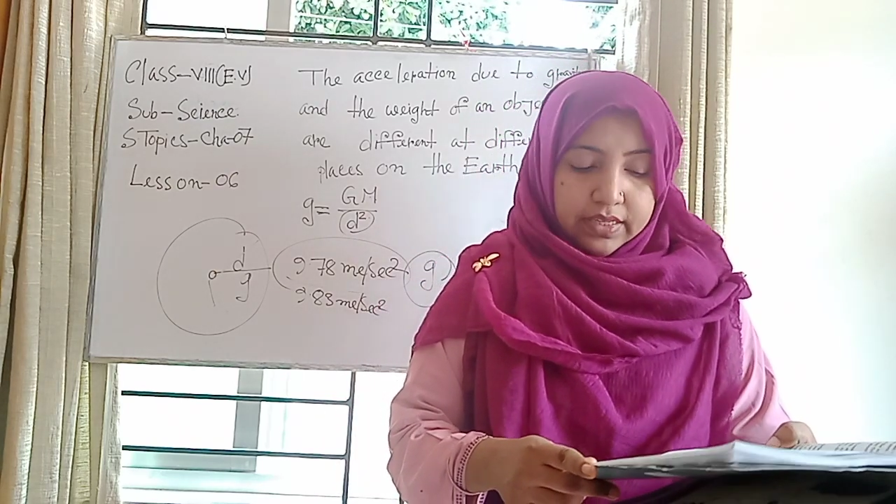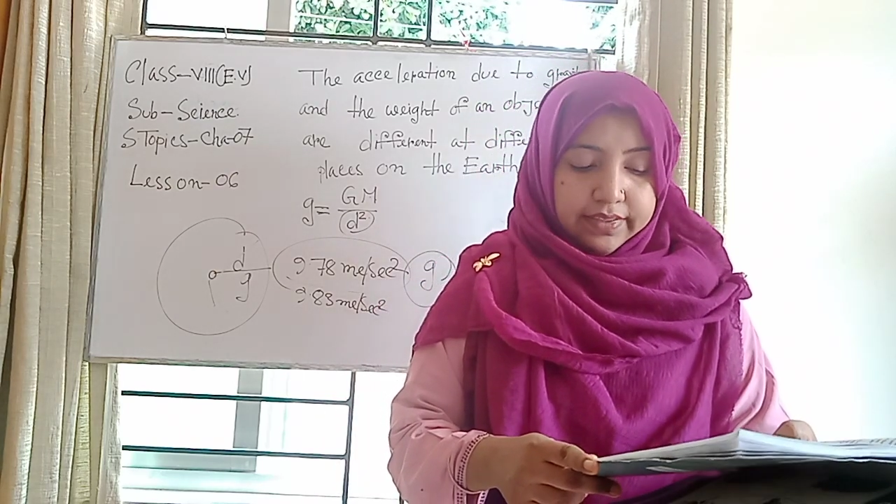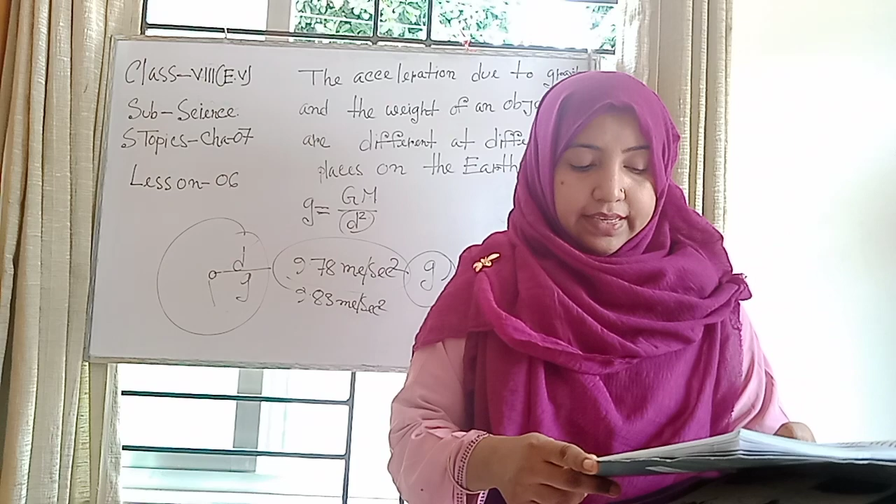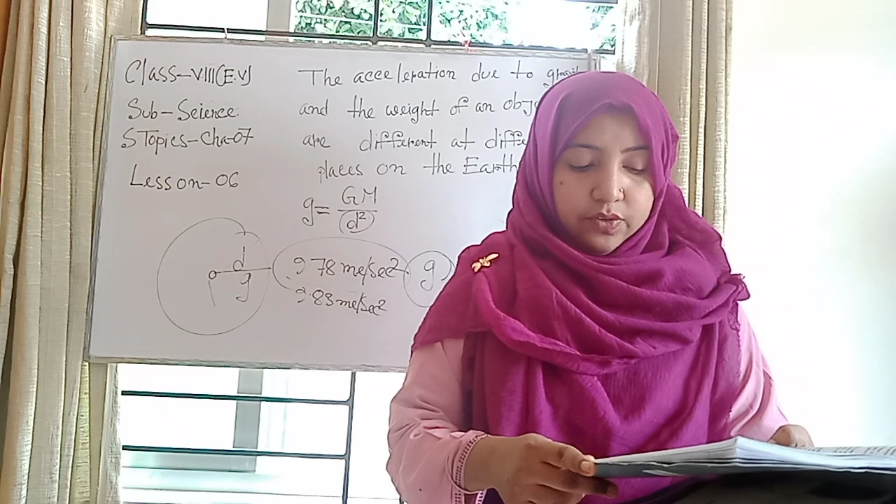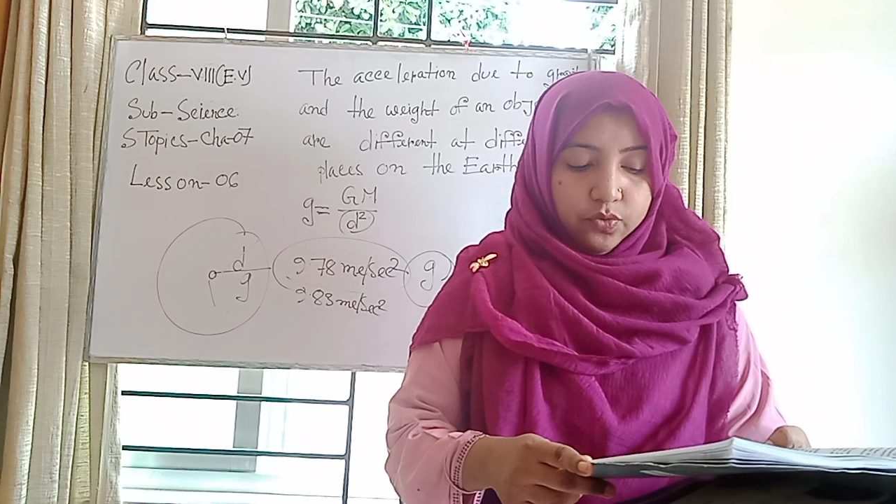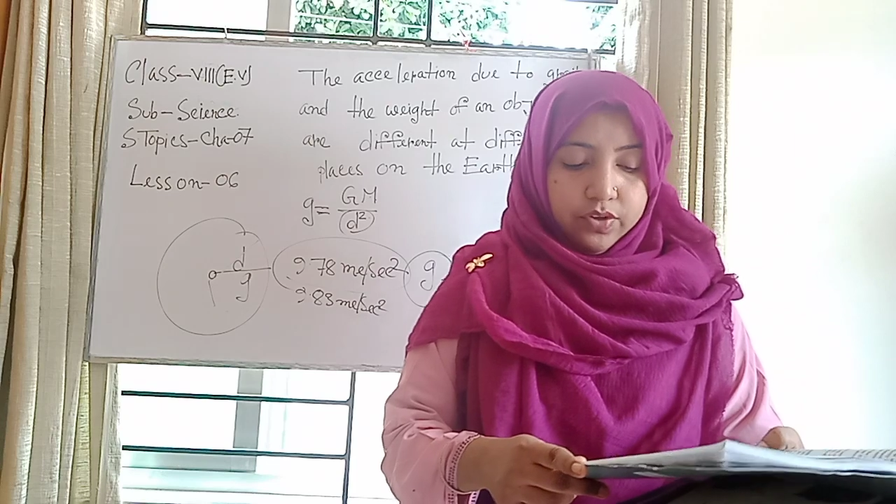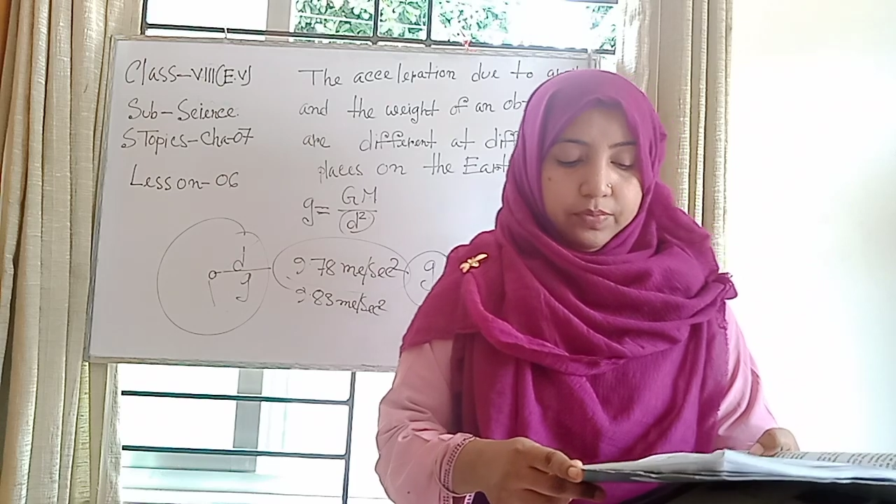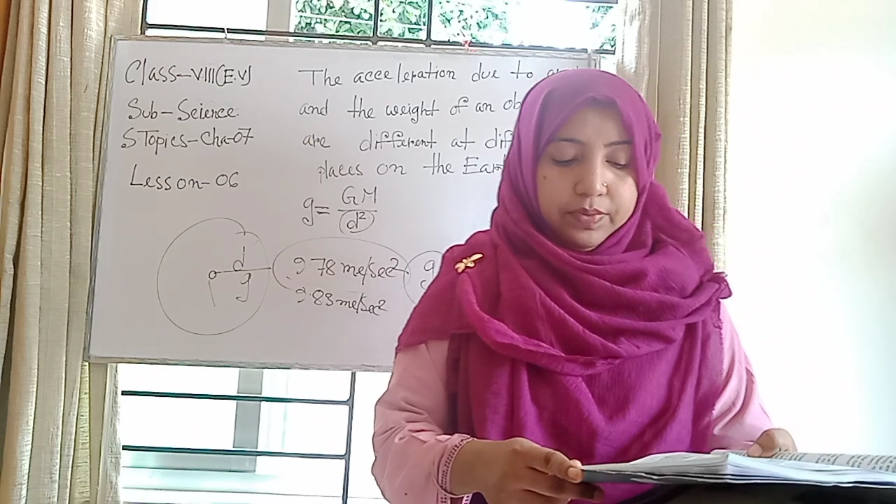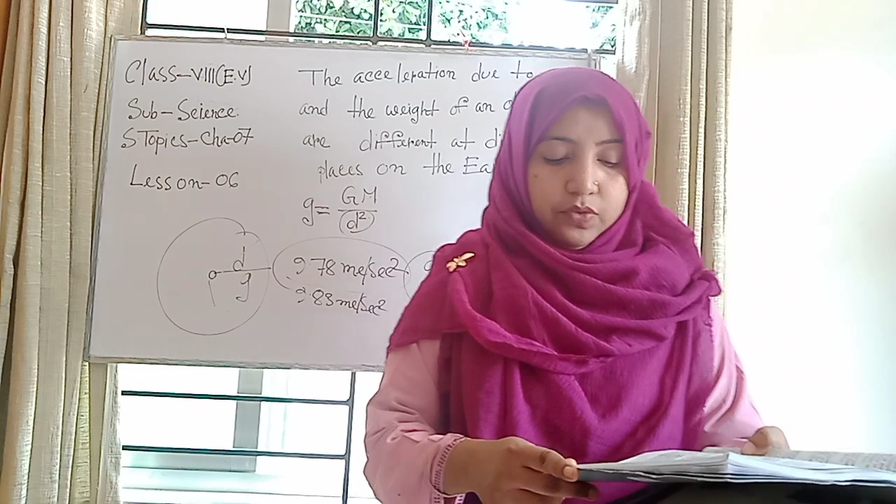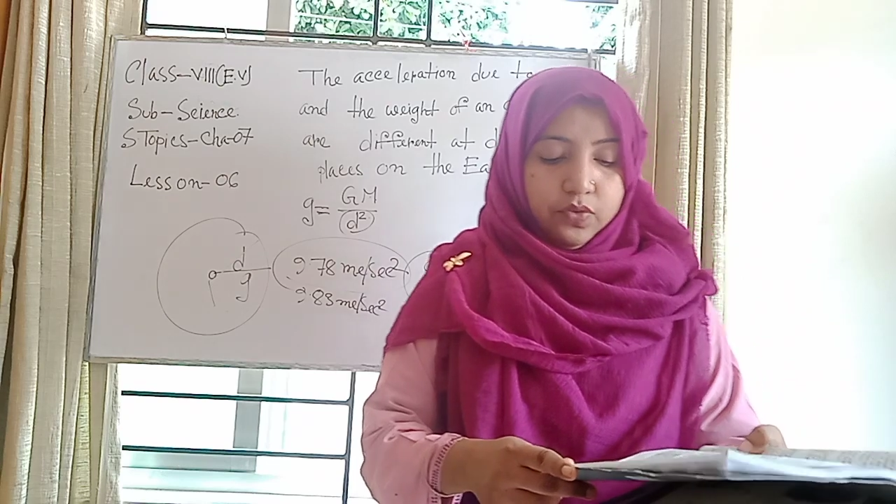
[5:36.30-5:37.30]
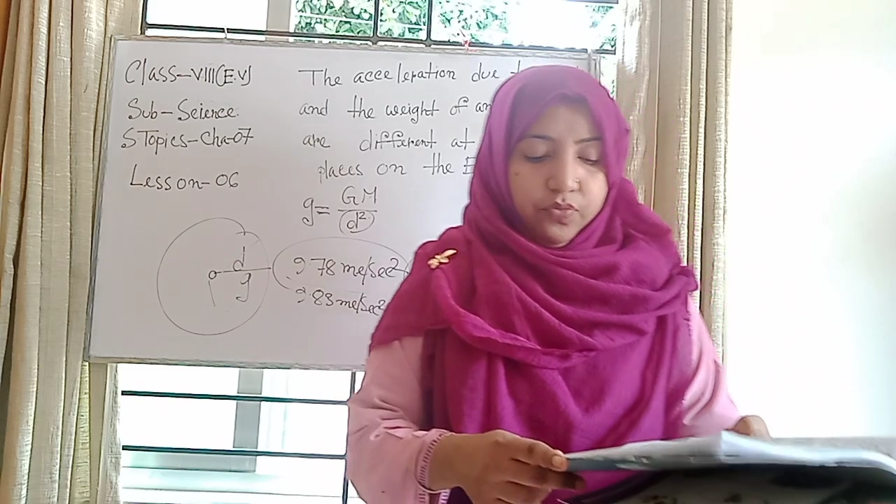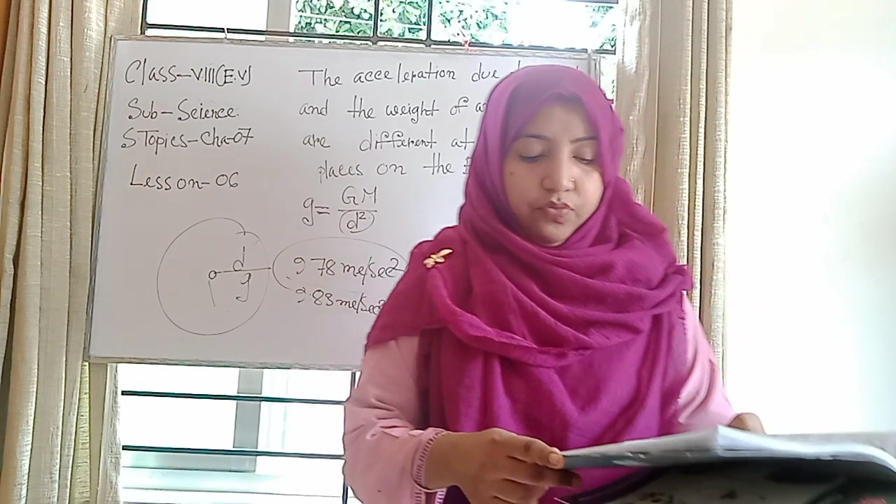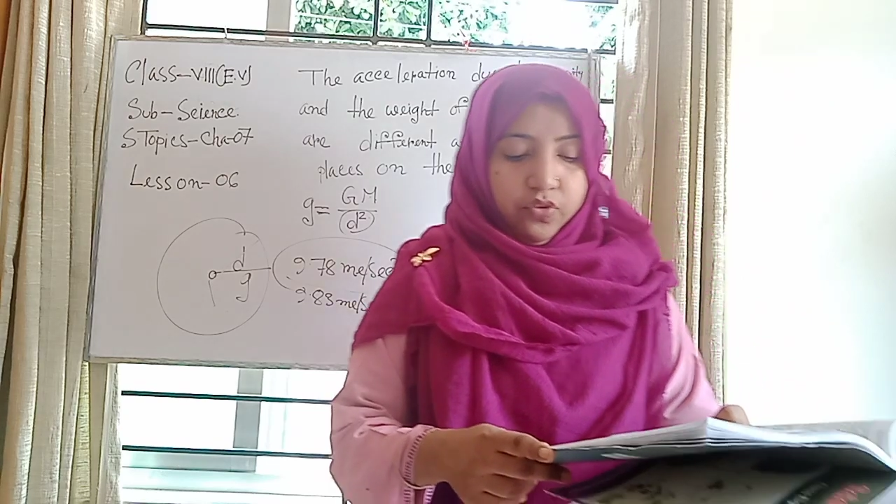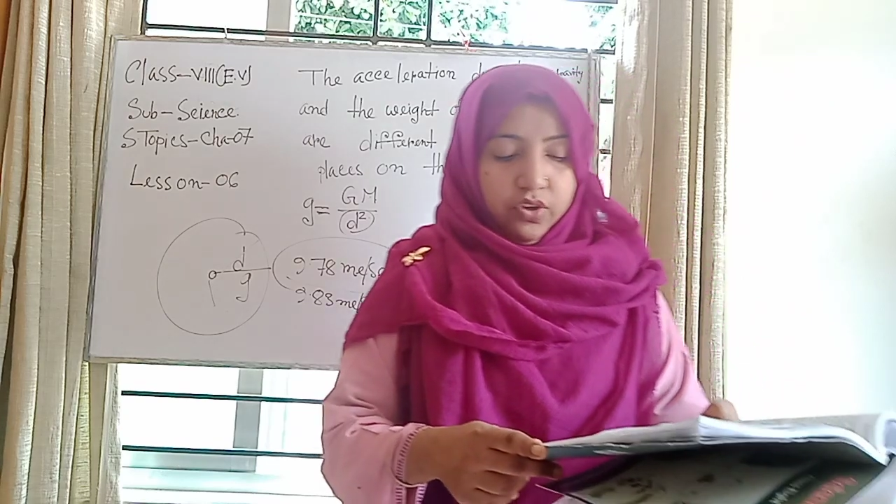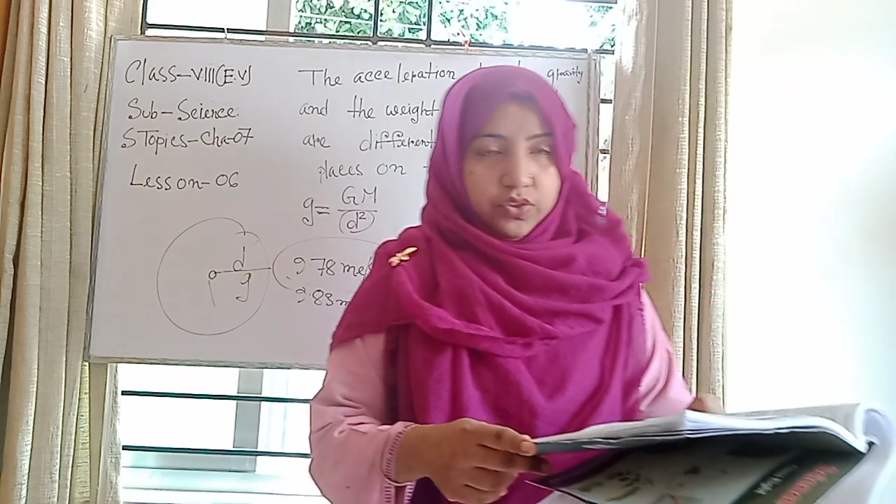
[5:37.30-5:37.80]
there will be no
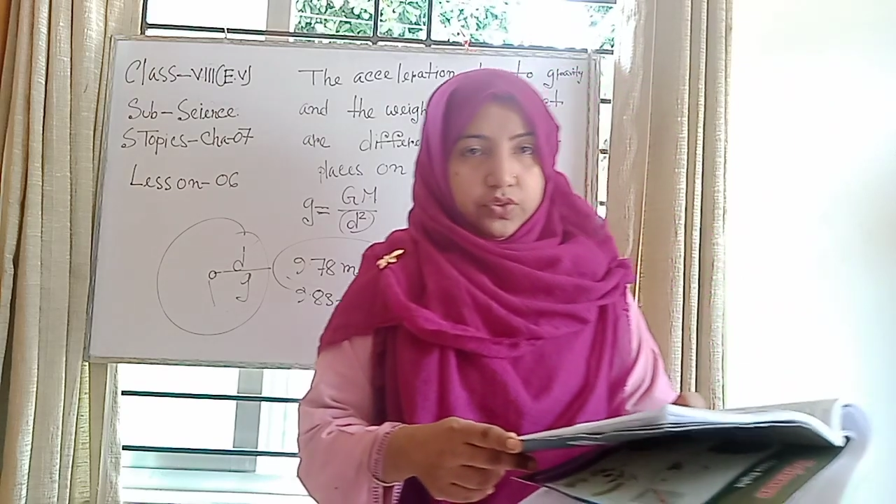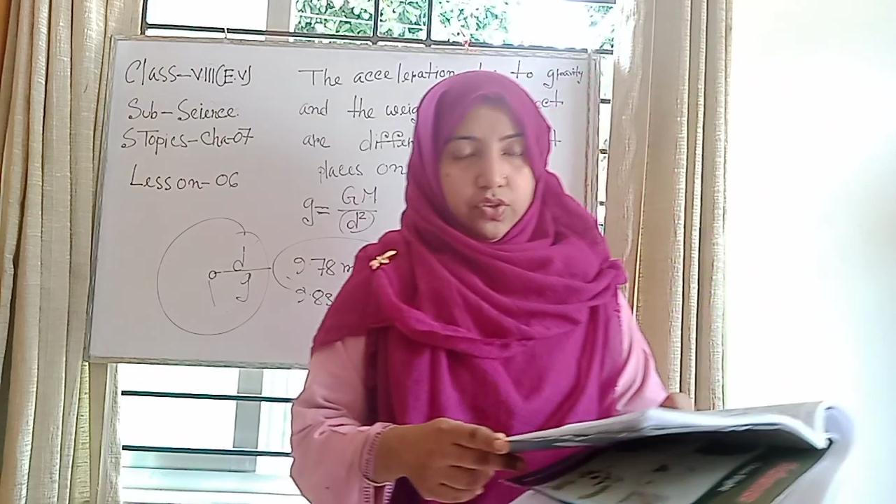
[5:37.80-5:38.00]
force